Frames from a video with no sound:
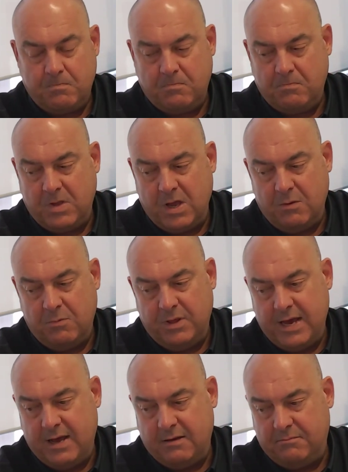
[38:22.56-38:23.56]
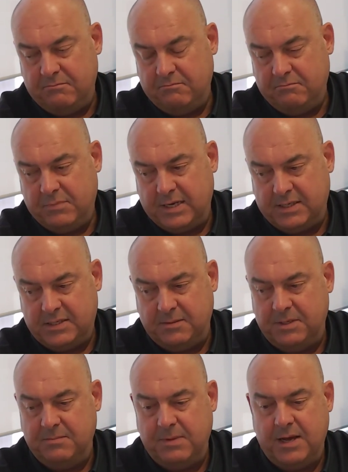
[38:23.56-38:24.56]
with our customer
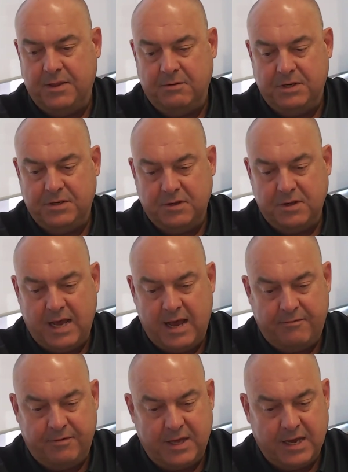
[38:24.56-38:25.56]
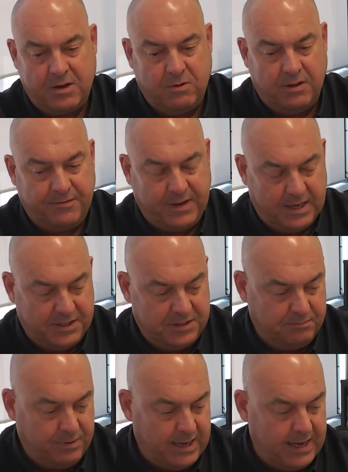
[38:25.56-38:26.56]
demand that we do have, with our
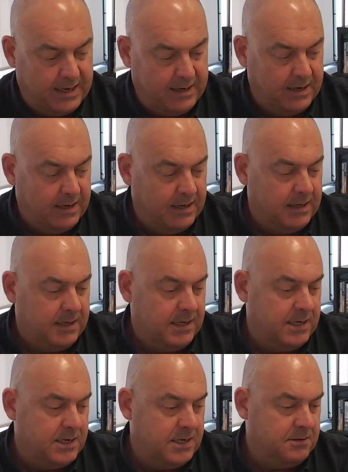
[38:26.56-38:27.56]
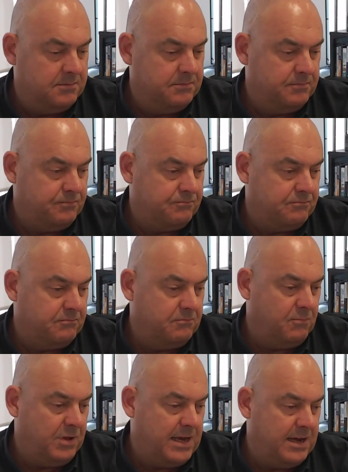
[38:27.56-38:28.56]
qualification plant,
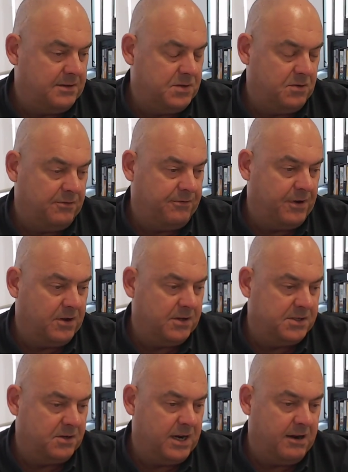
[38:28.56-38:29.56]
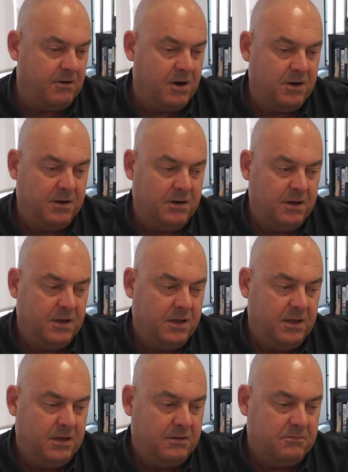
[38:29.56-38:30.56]
with our sort of focus on our own
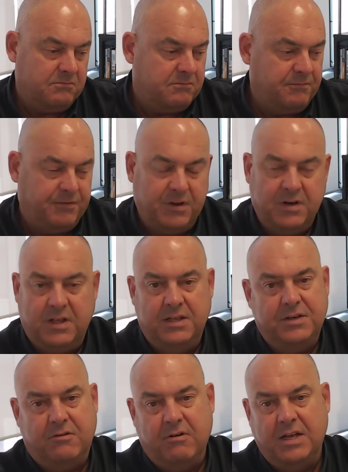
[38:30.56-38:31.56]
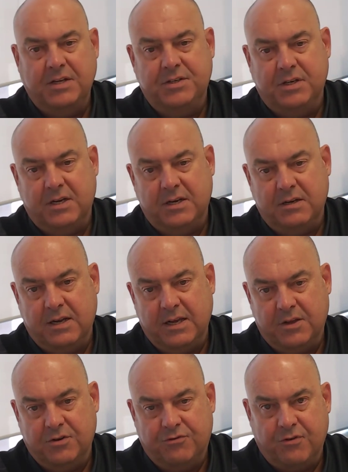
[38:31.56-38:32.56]
vertical integration and
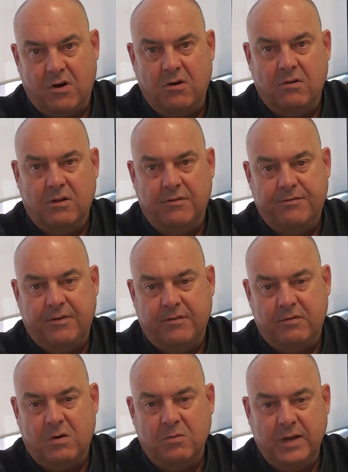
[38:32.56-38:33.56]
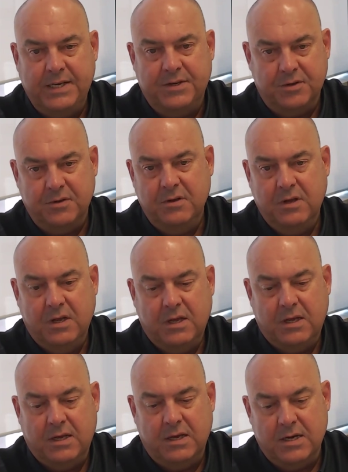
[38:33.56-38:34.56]
control of what we do,
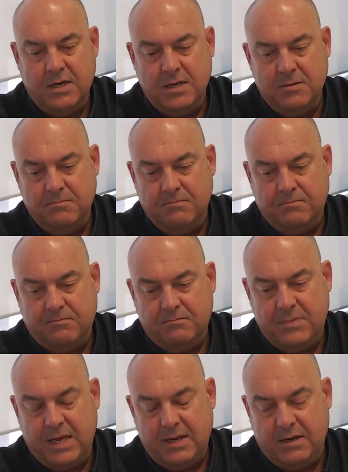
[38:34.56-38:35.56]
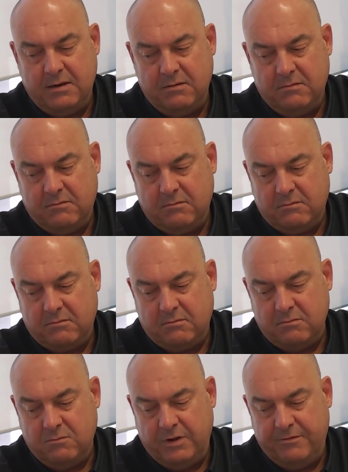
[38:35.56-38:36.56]
then
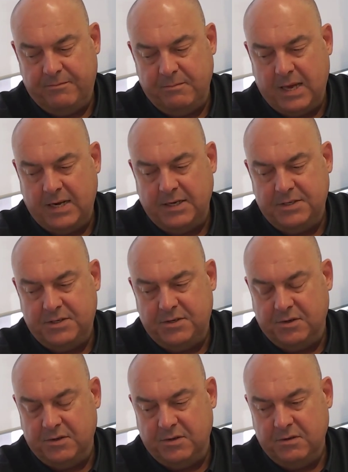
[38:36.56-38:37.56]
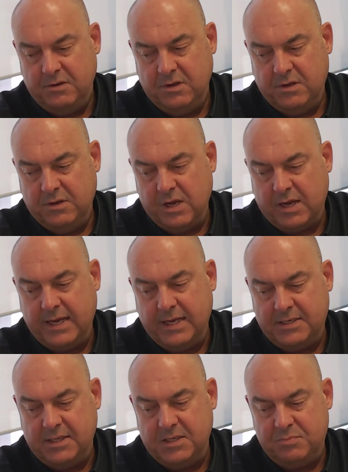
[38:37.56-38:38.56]
we've managed to get
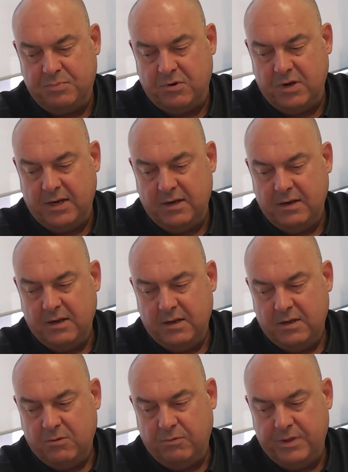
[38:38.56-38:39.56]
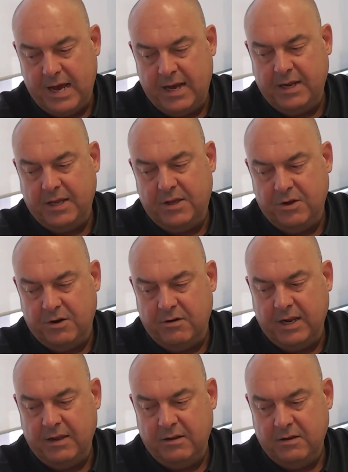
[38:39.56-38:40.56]
to this point without
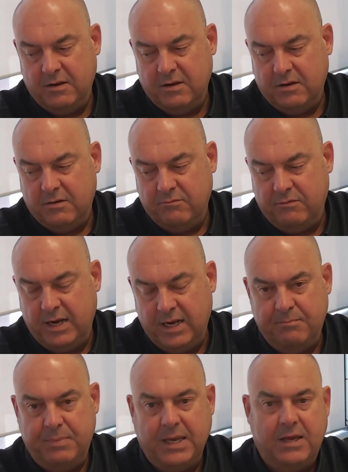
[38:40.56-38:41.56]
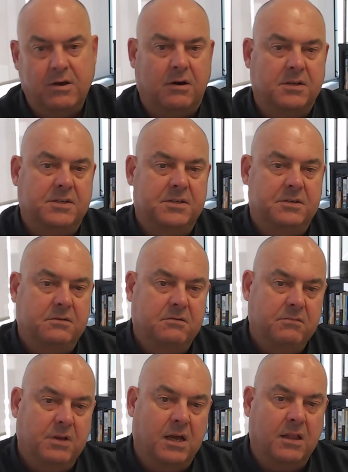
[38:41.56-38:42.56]
incurring really big costs,
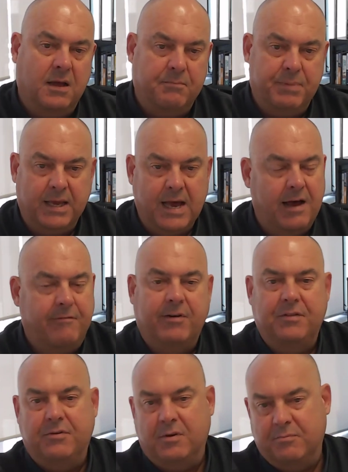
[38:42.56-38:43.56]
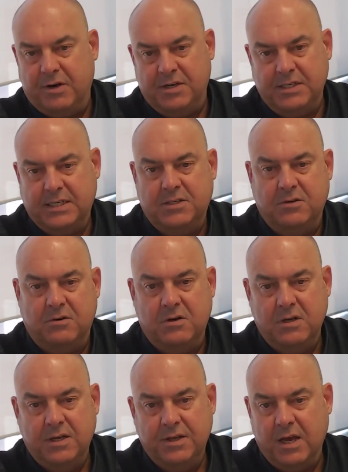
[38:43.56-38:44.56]
like being halfway through a project
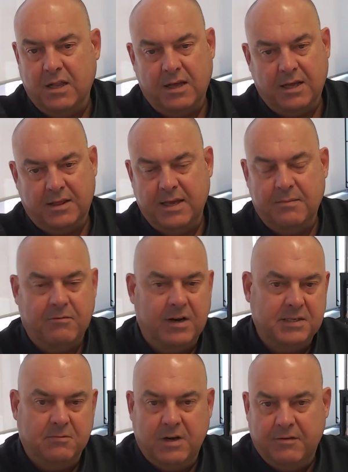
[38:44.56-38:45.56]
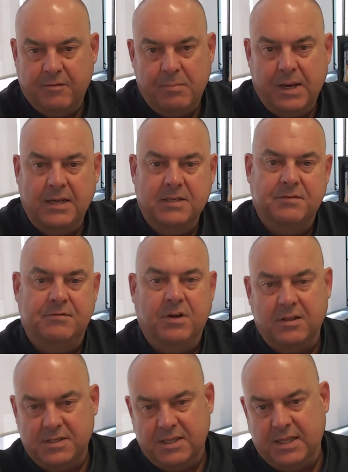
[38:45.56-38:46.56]
or like them raising whatever billions of
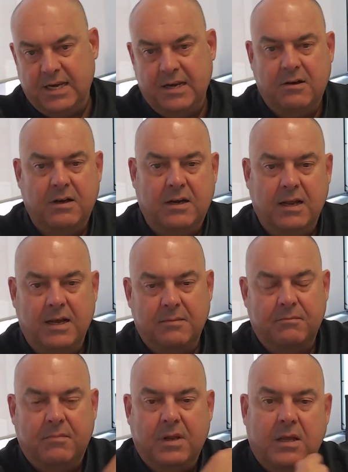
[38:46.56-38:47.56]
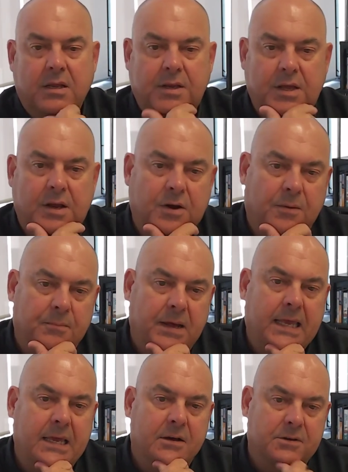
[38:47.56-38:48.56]
dollars and then not
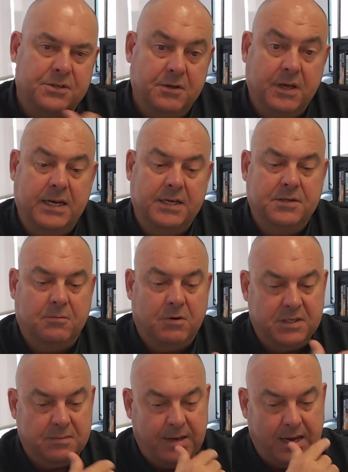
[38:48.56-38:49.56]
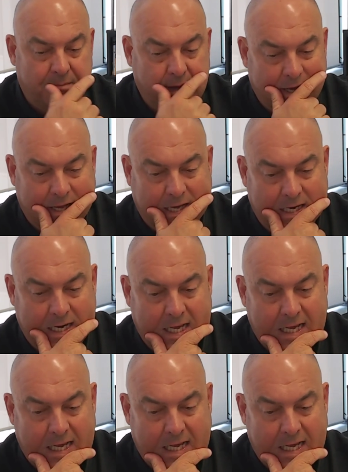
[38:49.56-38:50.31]
making it or doing it into what is a bad market.